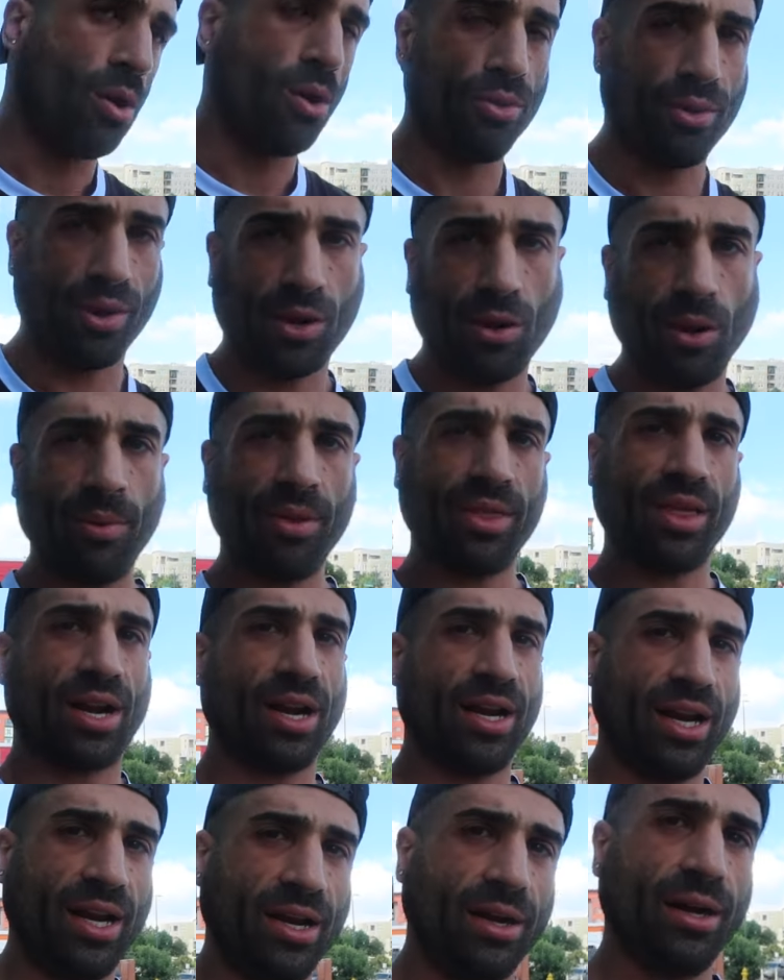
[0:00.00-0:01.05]
all the equipment that
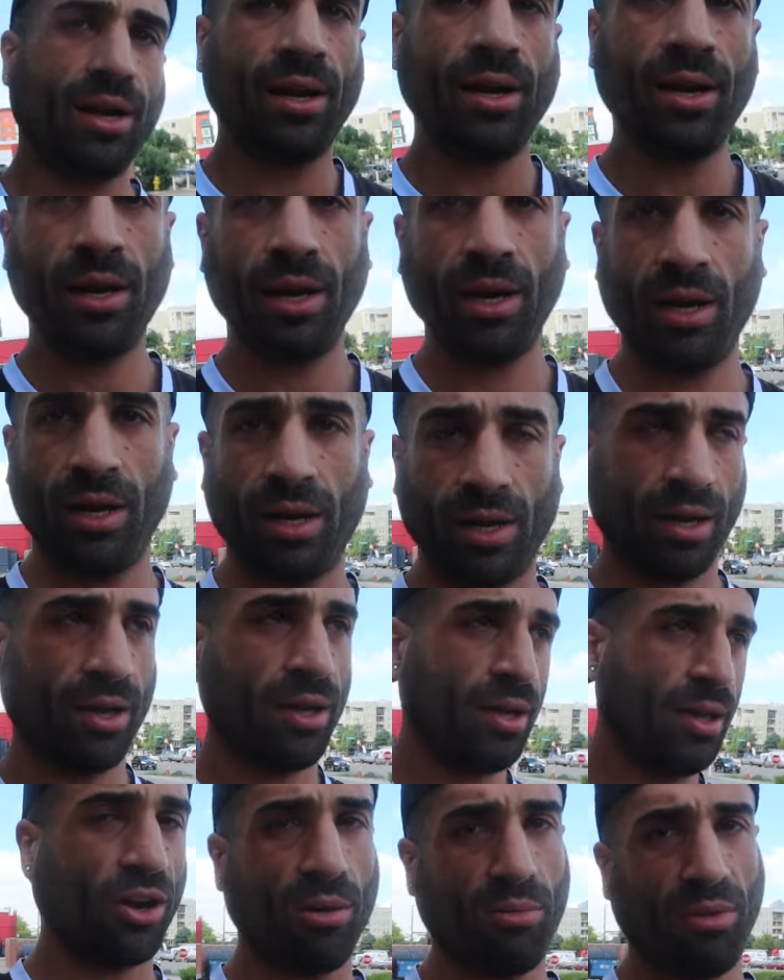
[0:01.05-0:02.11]
I needed in a
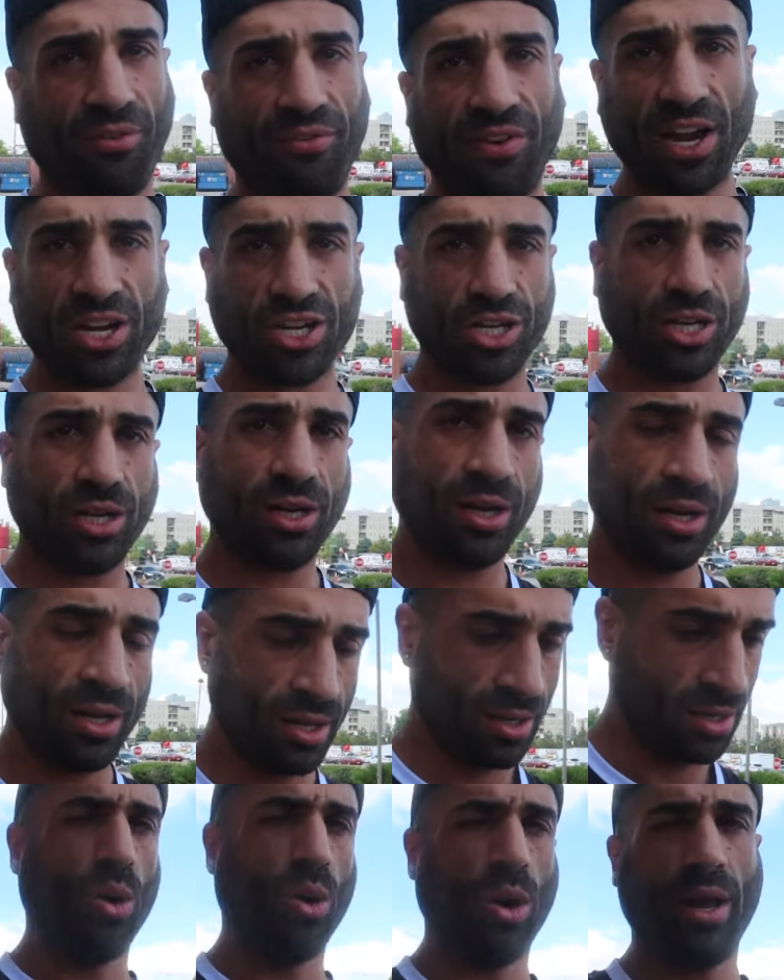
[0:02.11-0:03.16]
timely fashion.
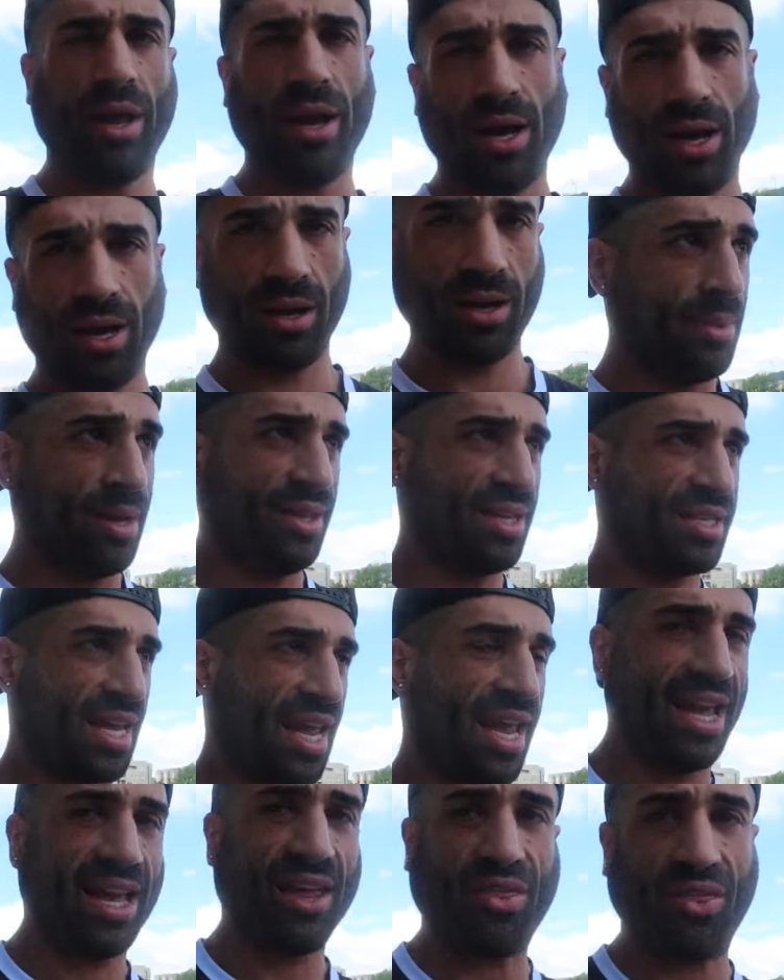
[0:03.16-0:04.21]
Well, yeah, man, this
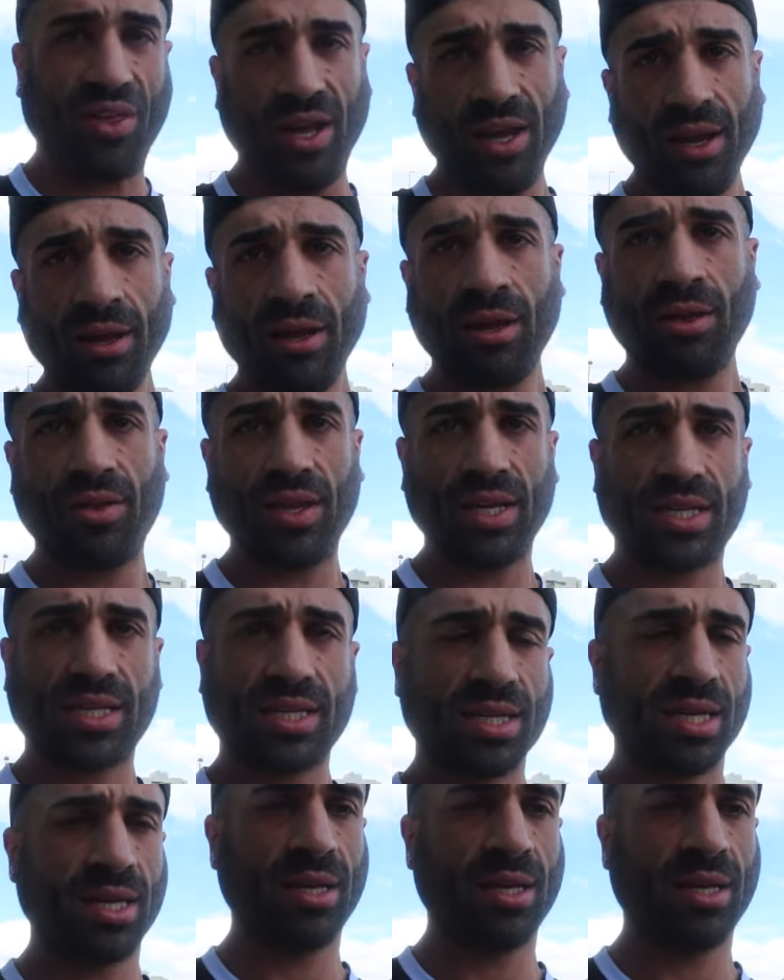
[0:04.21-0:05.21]
air thing, this